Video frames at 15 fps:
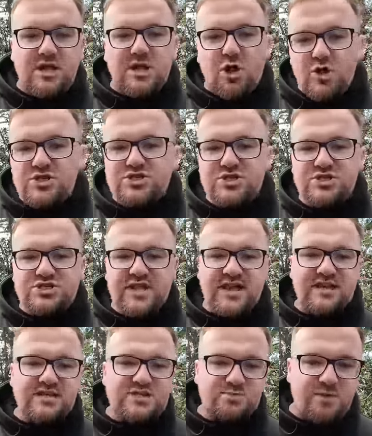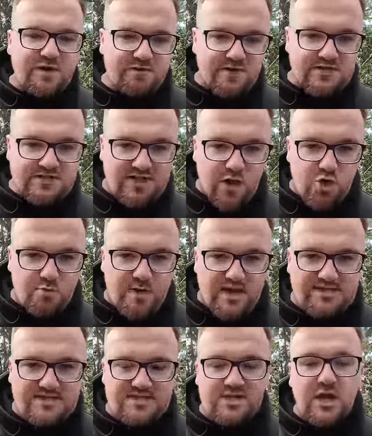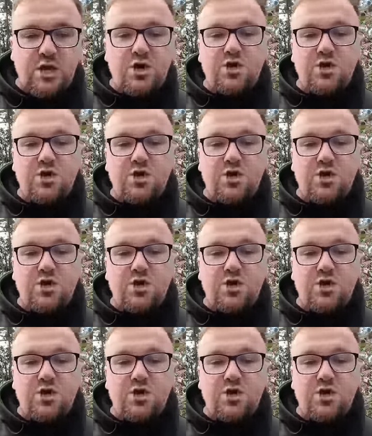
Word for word: licensed and experienced therapists